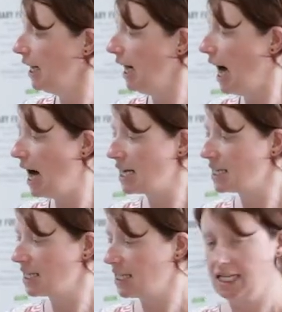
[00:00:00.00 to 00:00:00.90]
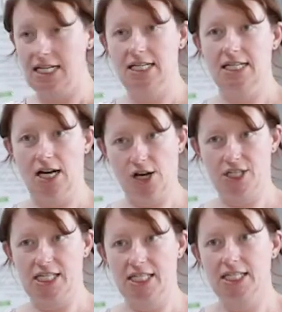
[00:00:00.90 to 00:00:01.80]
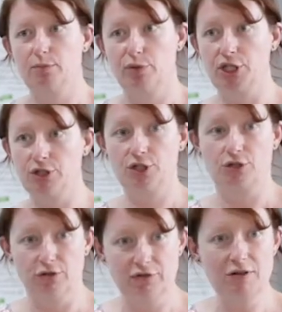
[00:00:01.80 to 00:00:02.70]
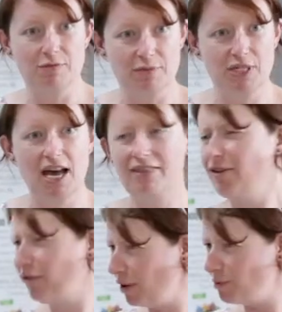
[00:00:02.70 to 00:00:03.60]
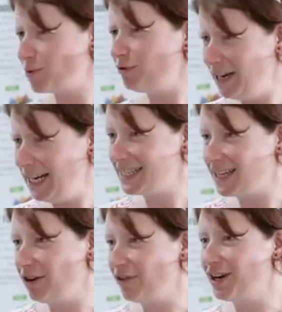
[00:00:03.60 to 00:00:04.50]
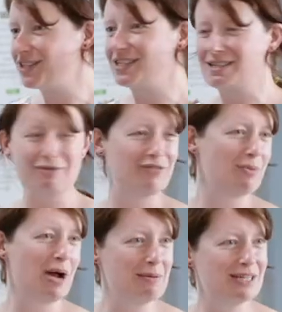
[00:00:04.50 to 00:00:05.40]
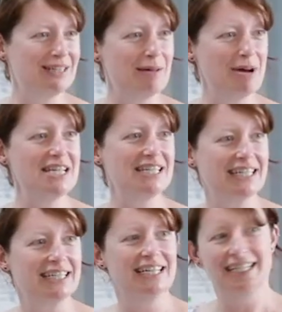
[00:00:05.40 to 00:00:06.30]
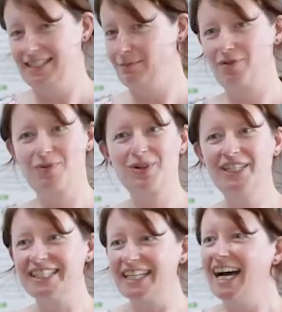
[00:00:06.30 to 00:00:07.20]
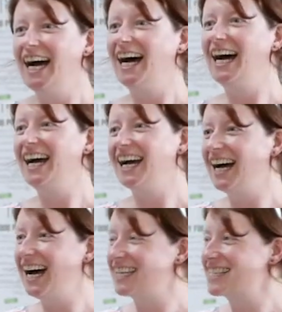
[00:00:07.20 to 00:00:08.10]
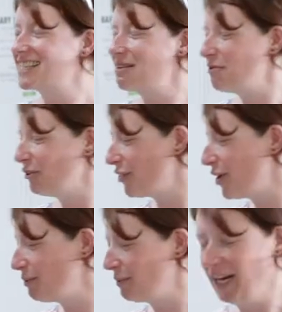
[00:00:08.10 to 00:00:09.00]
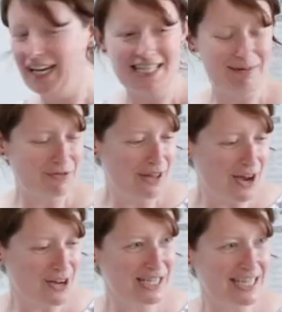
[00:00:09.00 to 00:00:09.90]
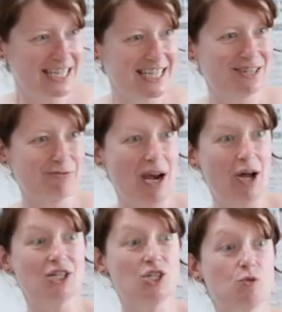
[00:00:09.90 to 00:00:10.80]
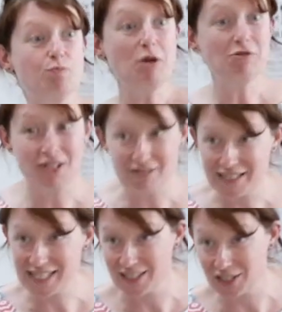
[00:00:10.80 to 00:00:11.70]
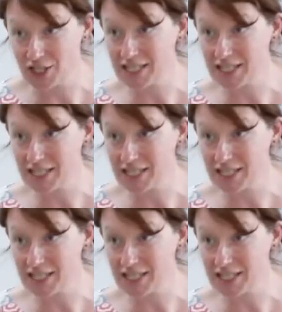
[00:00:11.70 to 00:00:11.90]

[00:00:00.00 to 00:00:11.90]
And the artists then produced short films. And the films were really diverse, and some of them were absolutely amazing. Some of them weren't. And some of the artists went and spoke to the researchers.